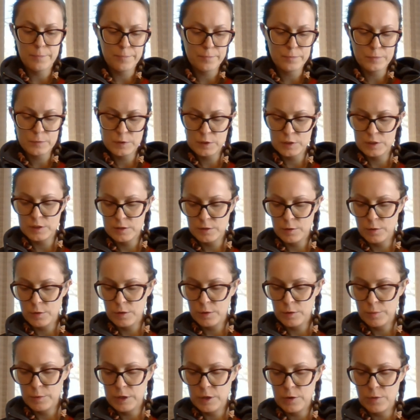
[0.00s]
just so
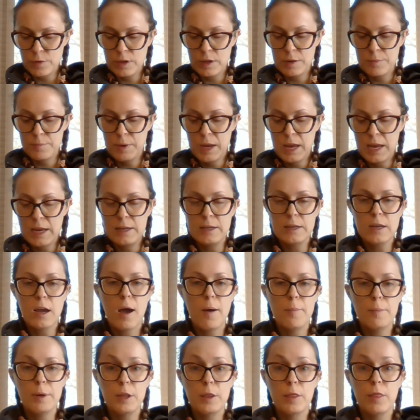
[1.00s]
that we don't get paint
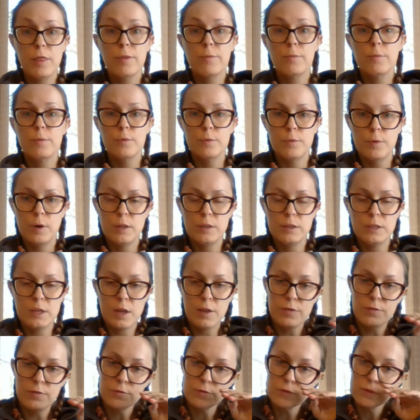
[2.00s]
coming through on the
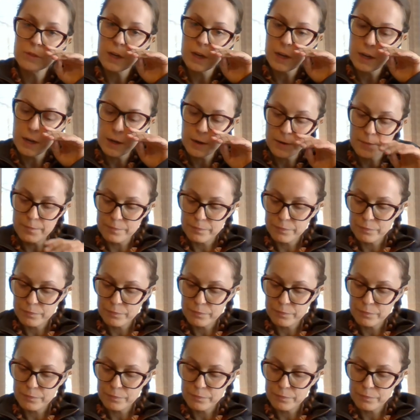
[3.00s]
other side.